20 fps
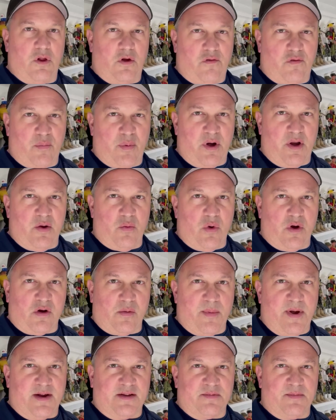everybody and welcome
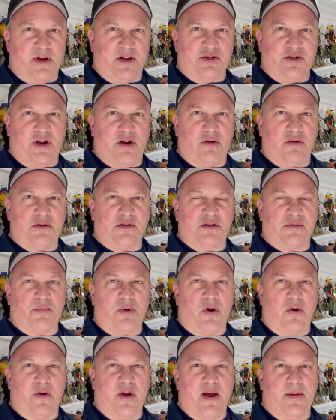back to my channel. This is
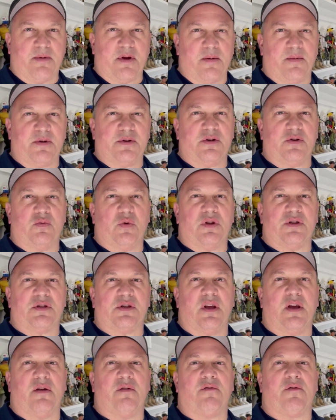Paul Knapp coming to you once
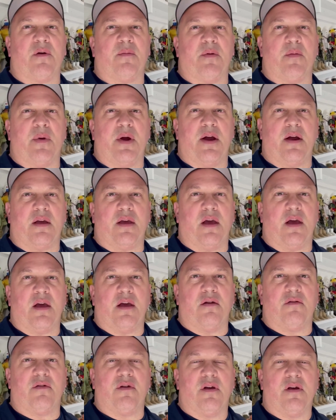again from the Man
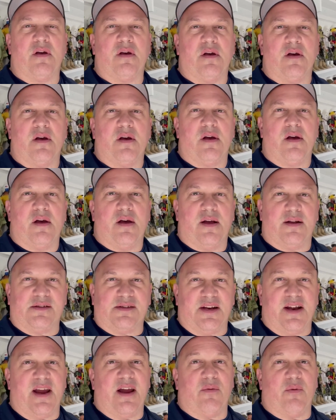Cave. And
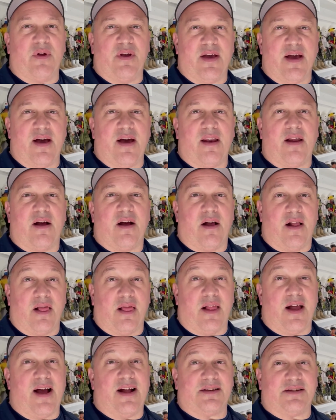today we got a
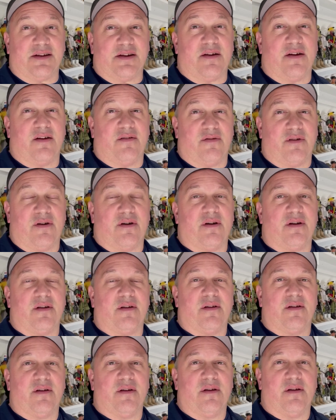lot to cover.
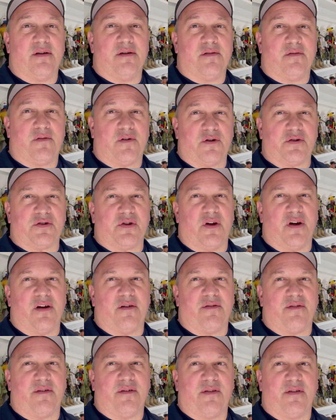First off,
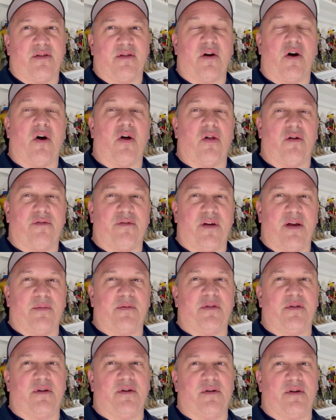the Hall of Fame
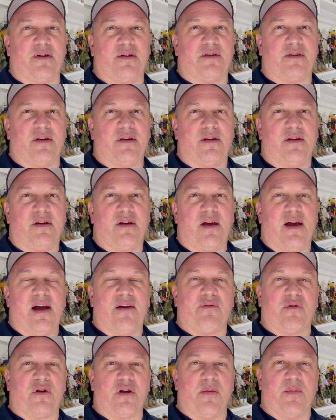series.
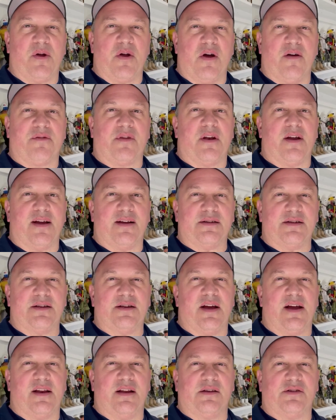After coming off the
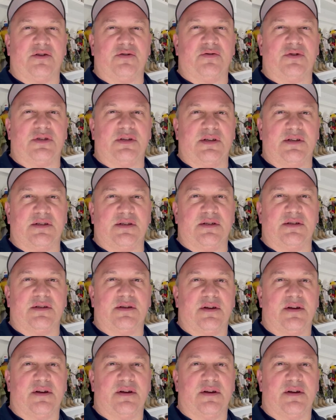1992 season,